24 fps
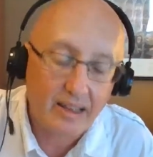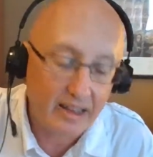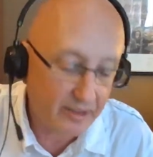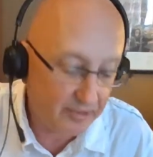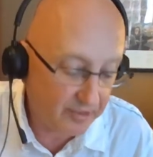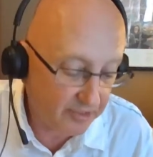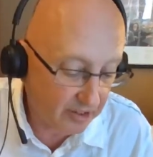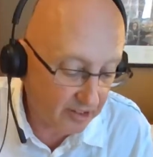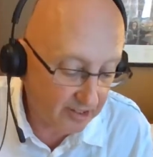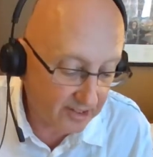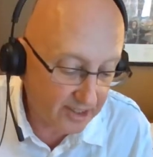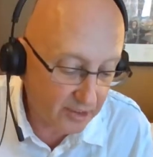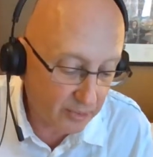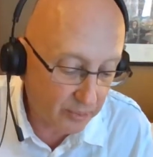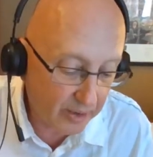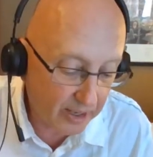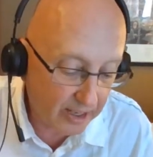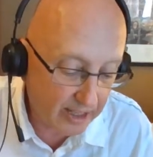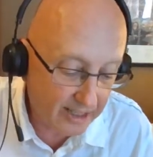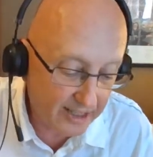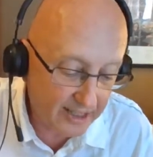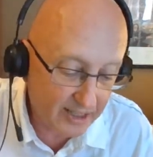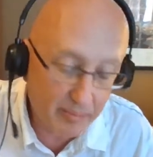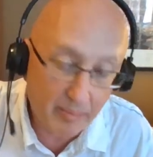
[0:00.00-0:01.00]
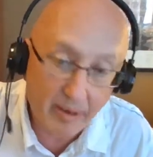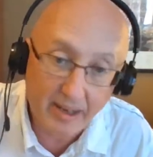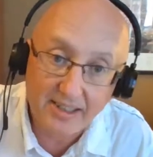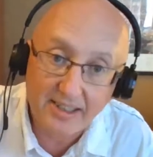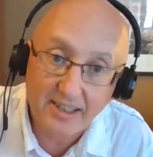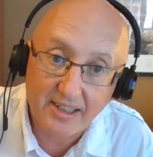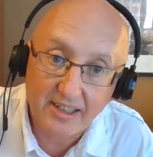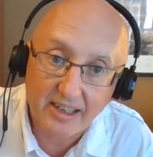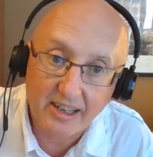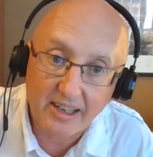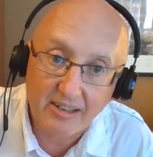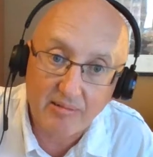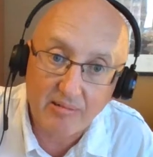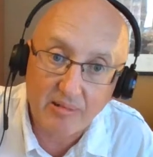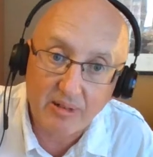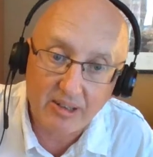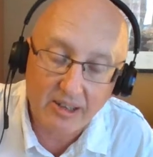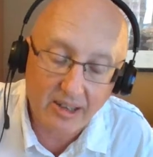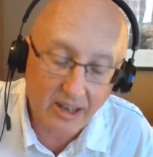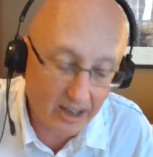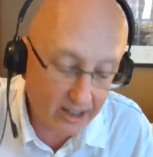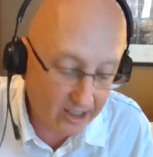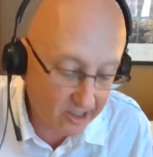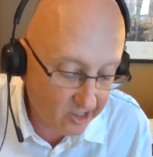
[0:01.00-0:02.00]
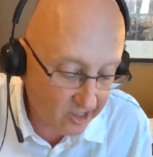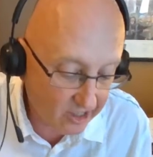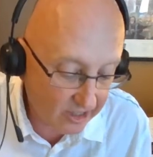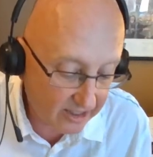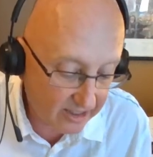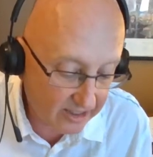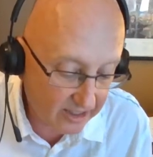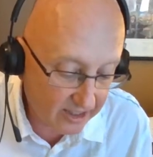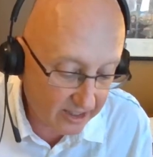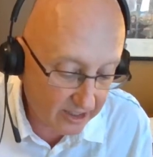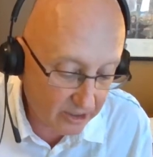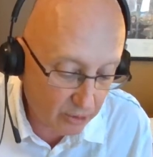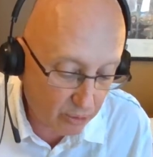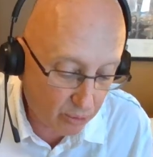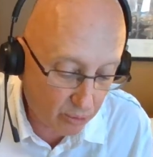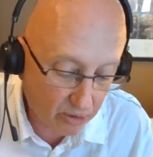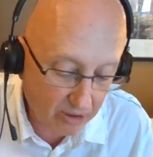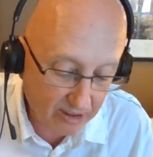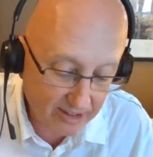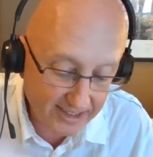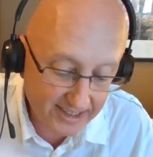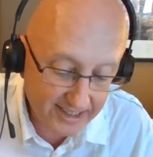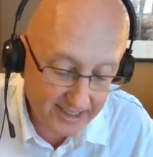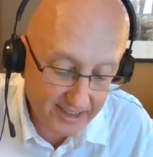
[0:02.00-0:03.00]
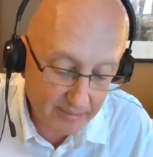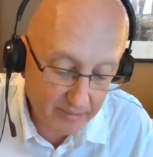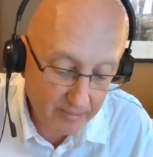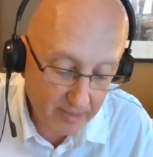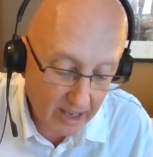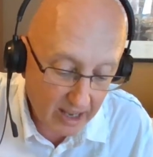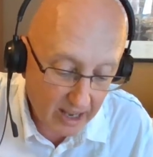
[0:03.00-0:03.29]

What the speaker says: is a basic introduction to the course,